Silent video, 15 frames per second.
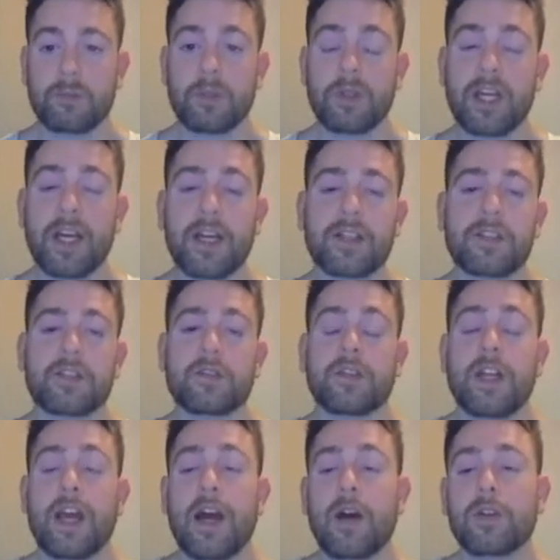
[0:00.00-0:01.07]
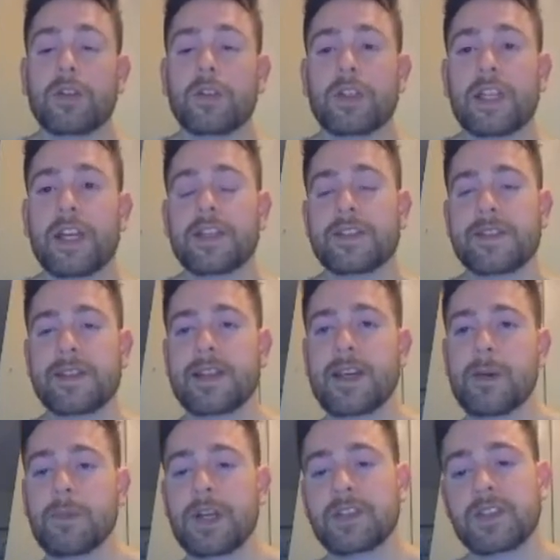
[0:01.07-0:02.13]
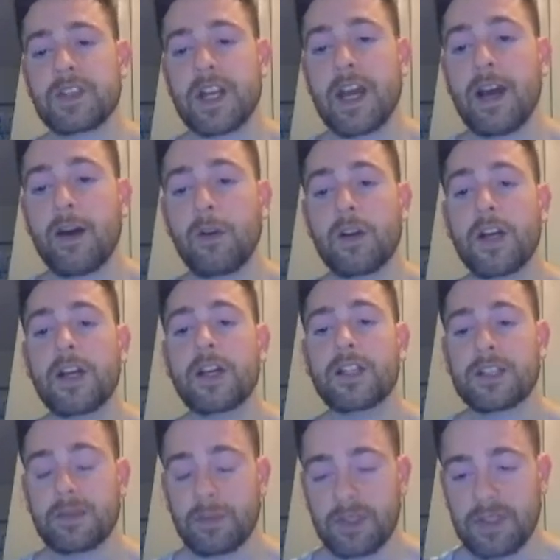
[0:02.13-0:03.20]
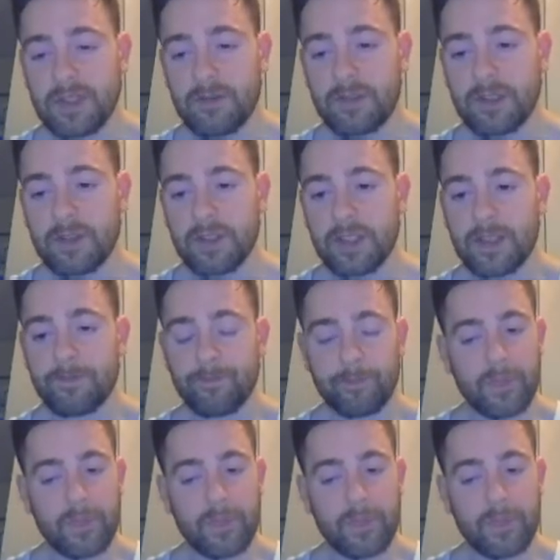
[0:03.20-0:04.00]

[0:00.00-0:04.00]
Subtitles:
Okay, so now you can't send that message out specifically.